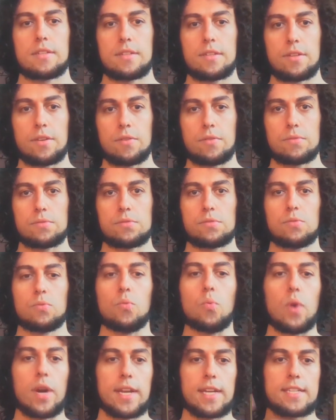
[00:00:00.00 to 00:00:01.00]
to
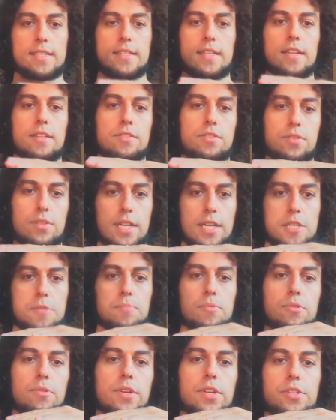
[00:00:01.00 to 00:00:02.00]
what extent should
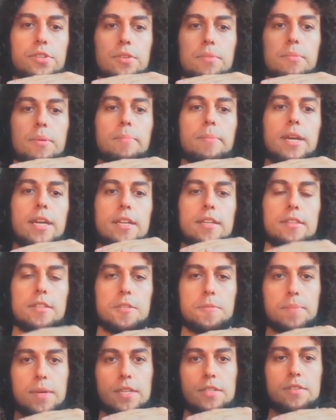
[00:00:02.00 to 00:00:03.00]
exploration be made in the
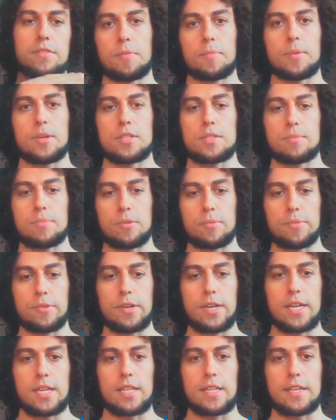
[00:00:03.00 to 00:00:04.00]
space of possible
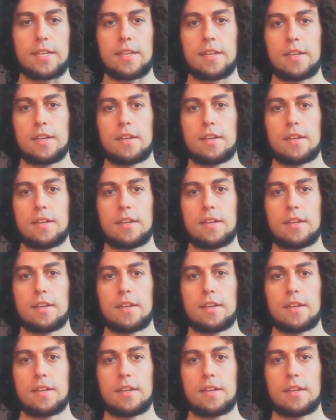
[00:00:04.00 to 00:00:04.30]
morality.